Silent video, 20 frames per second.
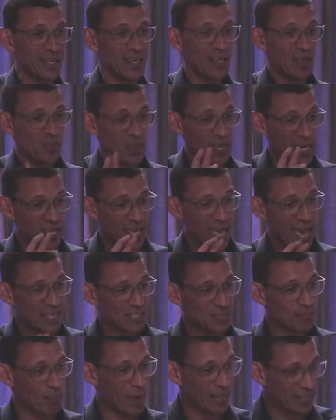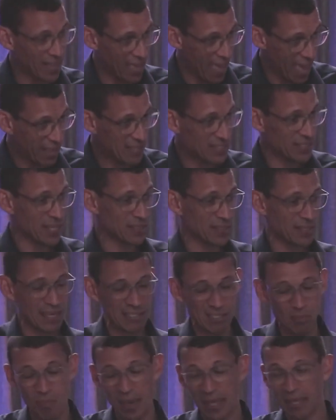then he has better access. He has a
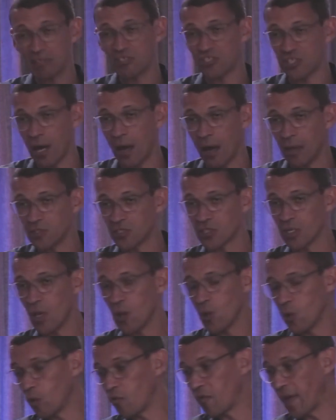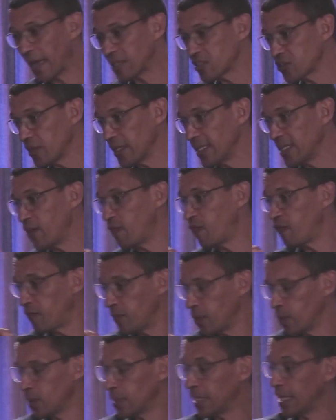better chance of actually def-
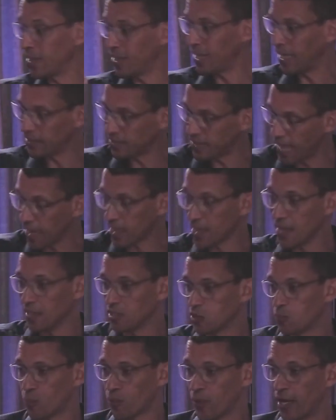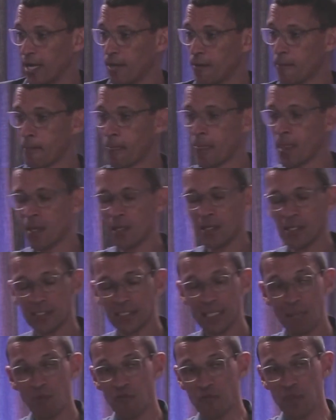attacking his prey. Some
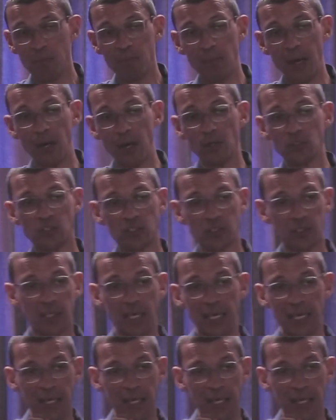of the most, uh,